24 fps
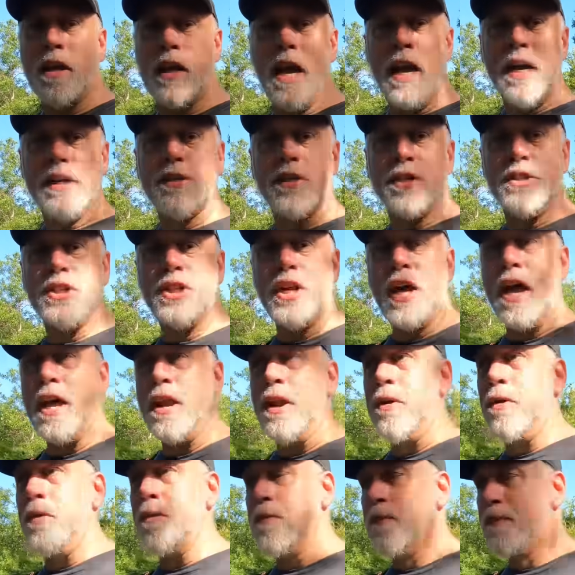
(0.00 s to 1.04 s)
to cast a
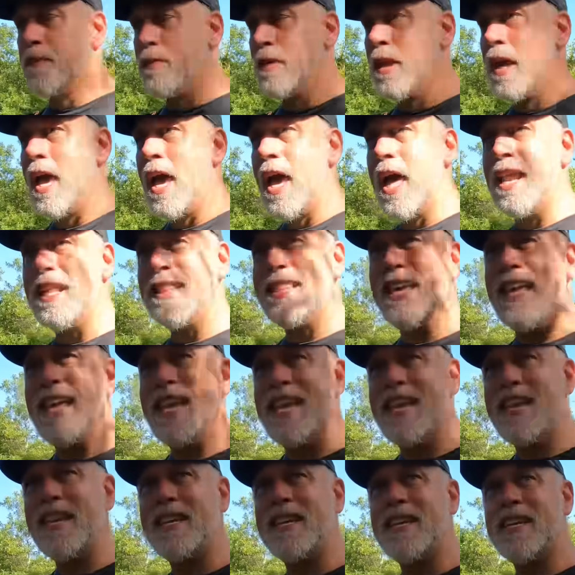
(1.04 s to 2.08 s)
shadow. And at the
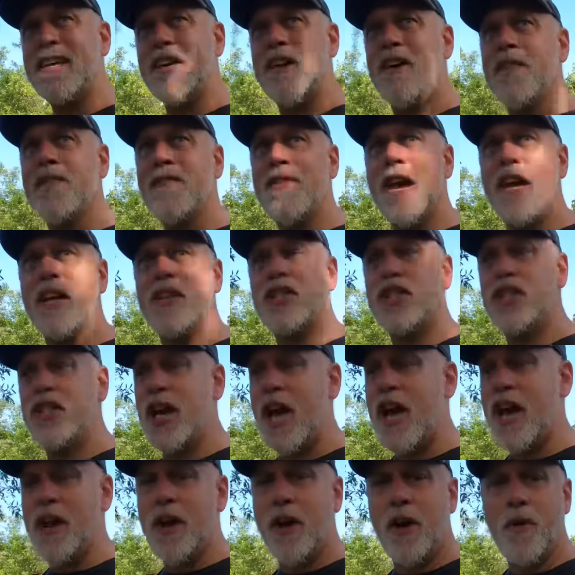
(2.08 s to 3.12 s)
end of that
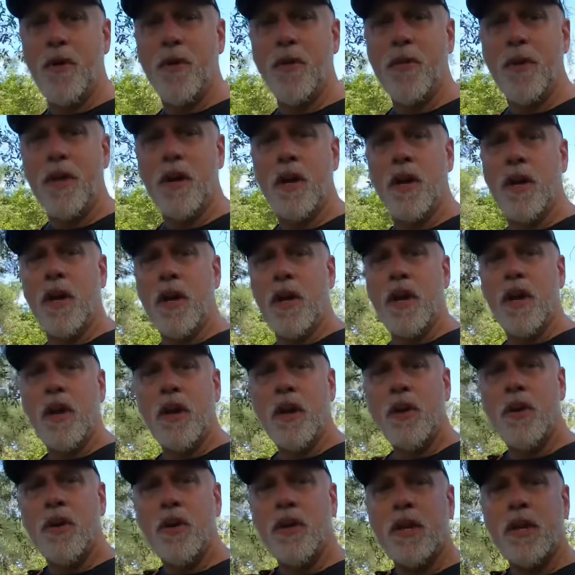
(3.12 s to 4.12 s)
shadow, you're